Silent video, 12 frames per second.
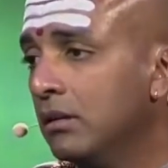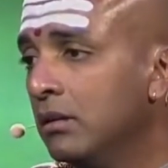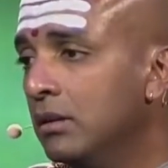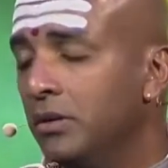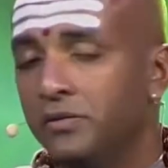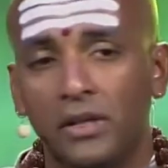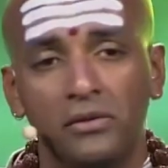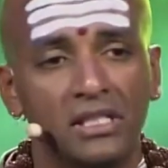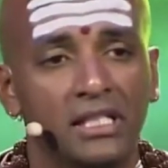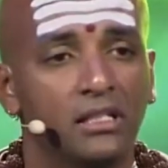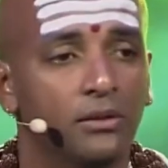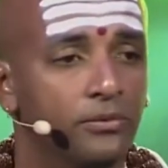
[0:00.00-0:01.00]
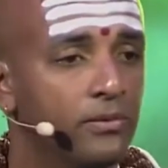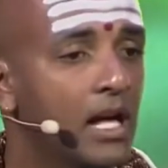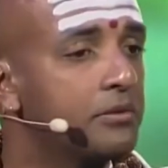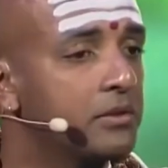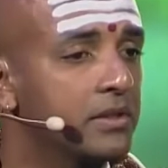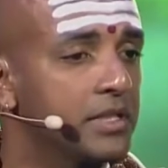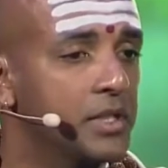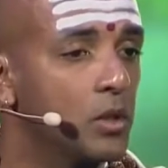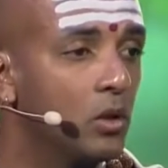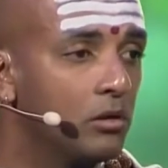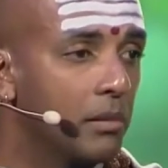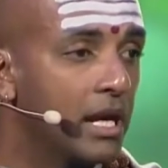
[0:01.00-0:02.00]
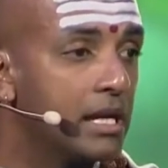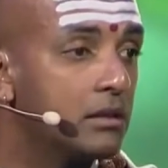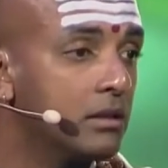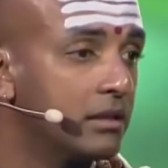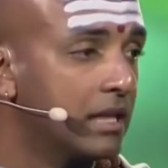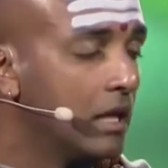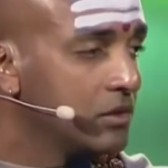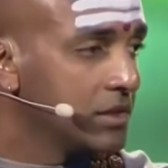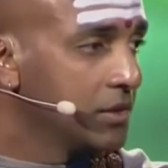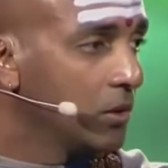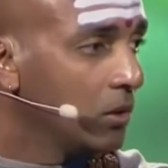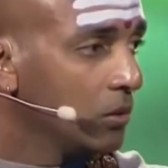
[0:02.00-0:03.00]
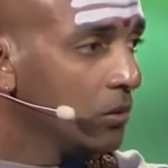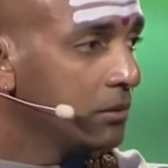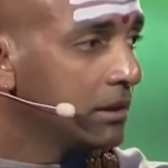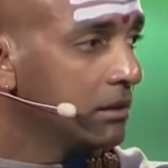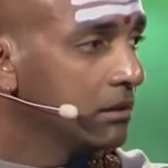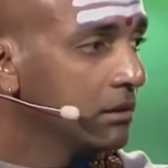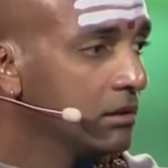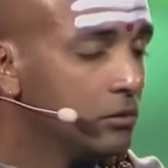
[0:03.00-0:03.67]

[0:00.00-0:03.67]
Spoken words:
You've never seen a 500-year-old man or a 1,000-year-old woman